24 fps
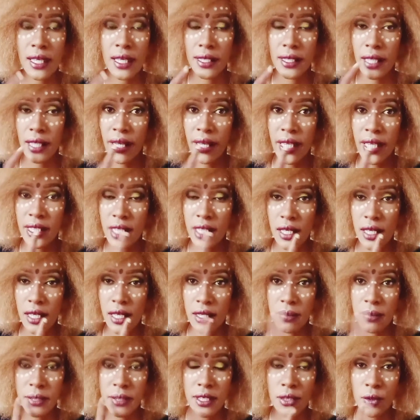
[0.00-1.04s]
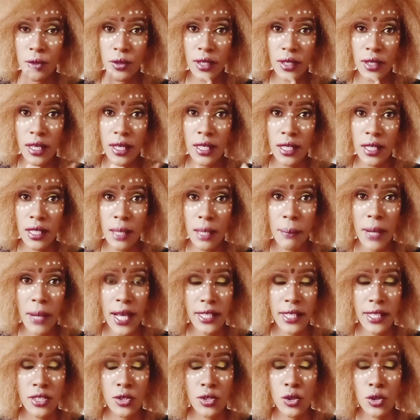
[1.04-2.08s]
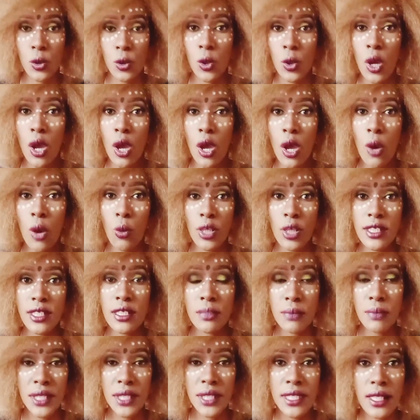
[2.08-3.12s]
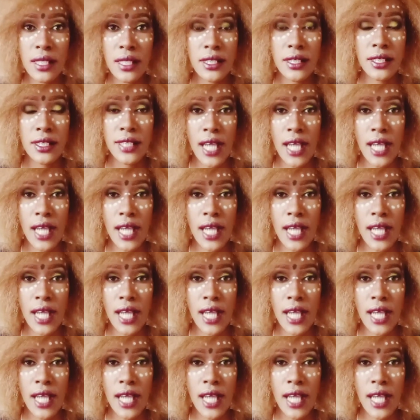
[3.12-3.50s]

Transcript: and a lighter lipstick on the inner part. So what it basically